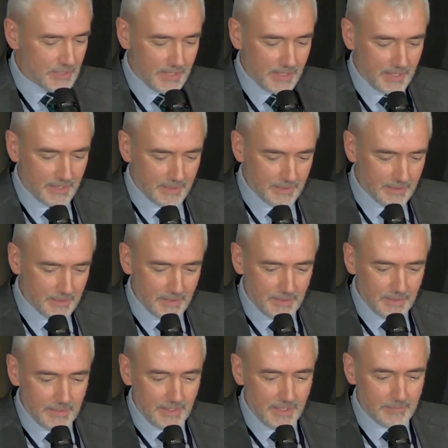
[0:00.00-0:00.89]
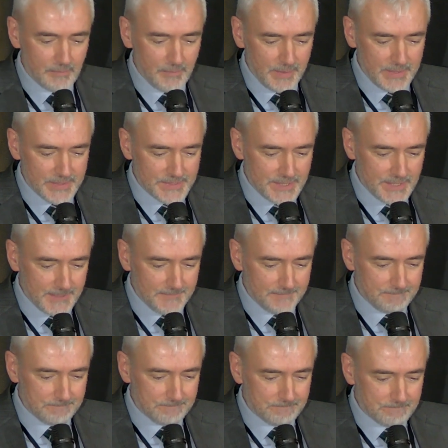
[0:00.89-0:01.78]
in
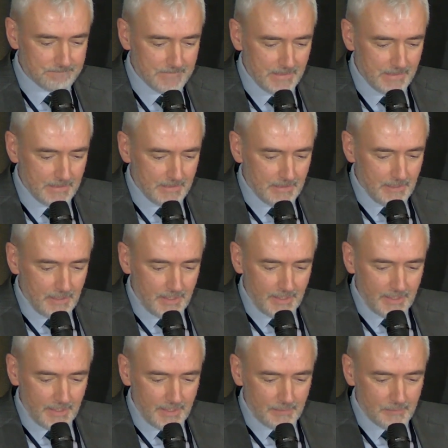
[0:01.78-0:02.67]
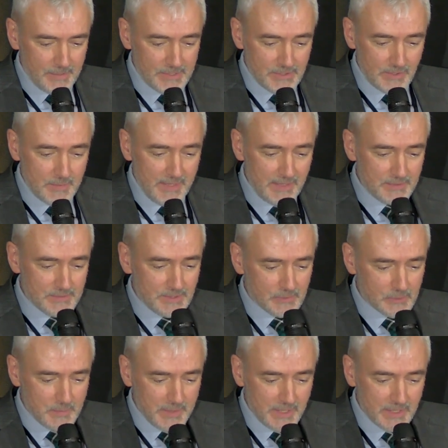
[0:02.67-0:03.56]
BC. My script now
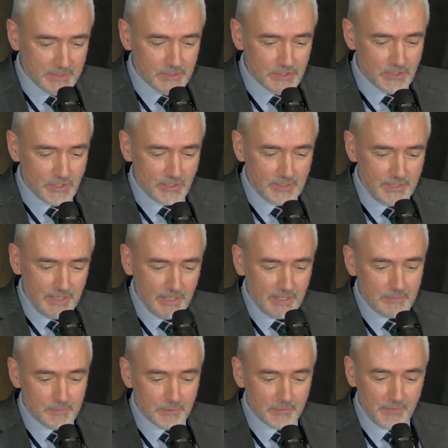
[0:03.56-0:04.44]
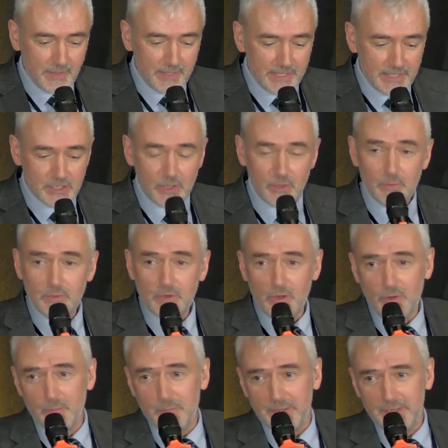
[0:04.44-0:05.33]
tells me that Stirling can provide his own
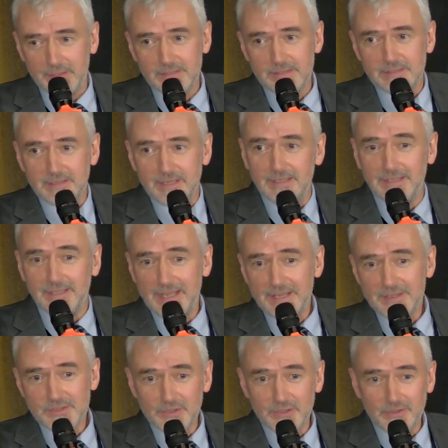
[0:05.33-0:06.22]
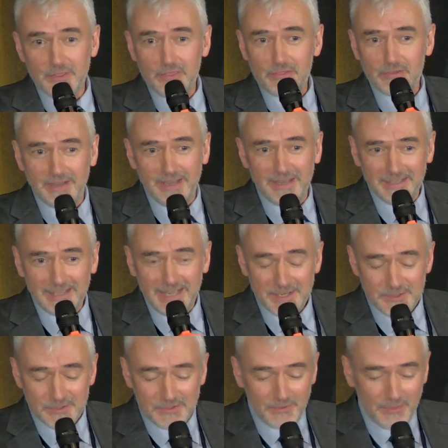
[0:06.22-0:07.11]
comments in less than
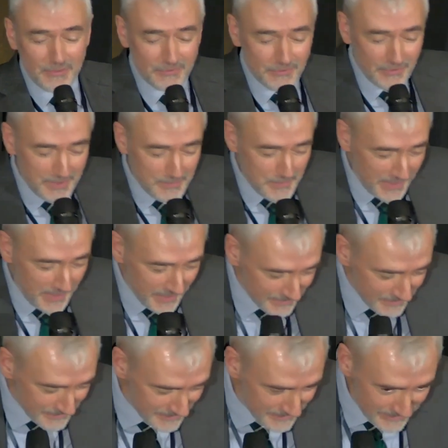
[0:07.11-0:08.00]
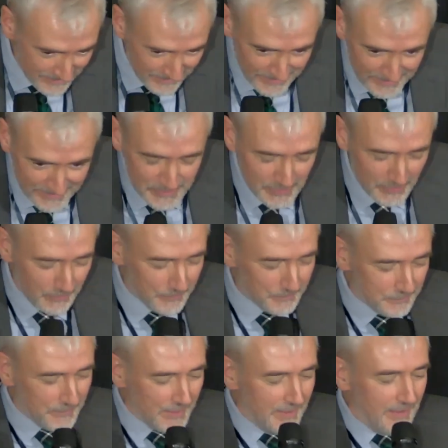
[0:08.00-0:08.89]
3 minutes. So
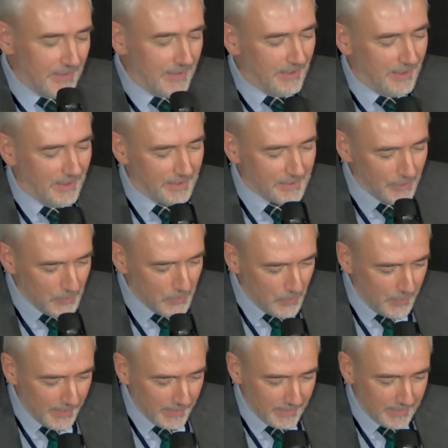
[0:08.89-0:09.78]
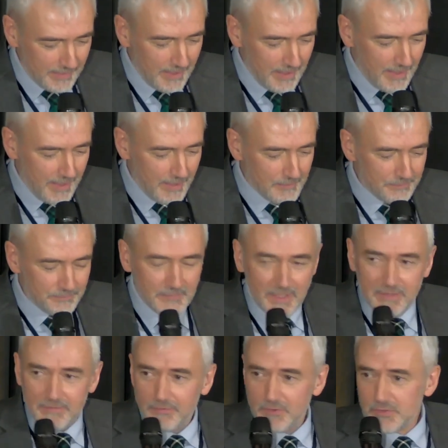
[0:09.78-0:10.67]
I'll go quick.
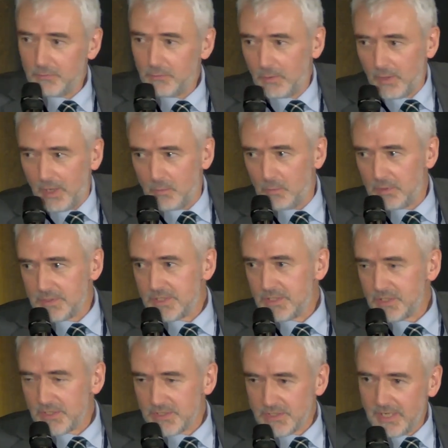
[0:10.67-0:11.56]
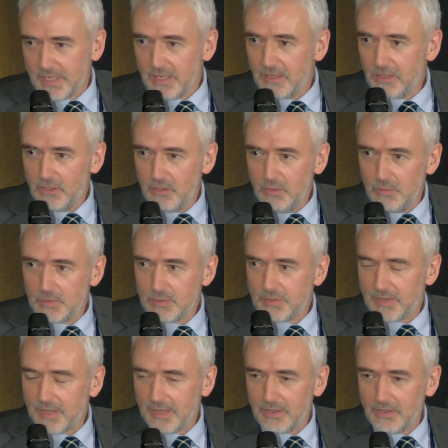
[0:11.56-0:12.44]
First of all, I want to just say a
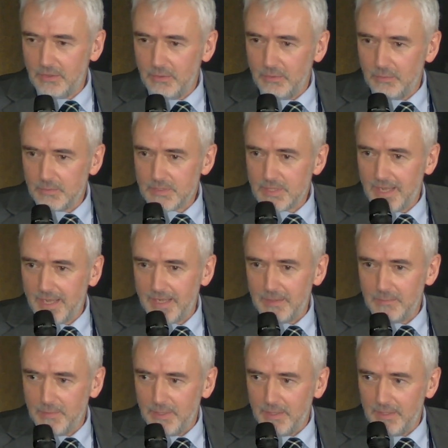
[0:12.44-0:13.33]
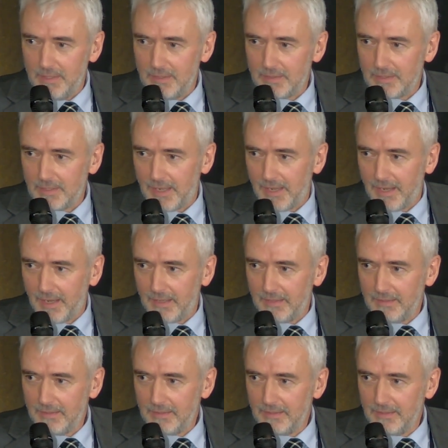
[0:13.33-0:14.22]
huge thank you to Amy Lang.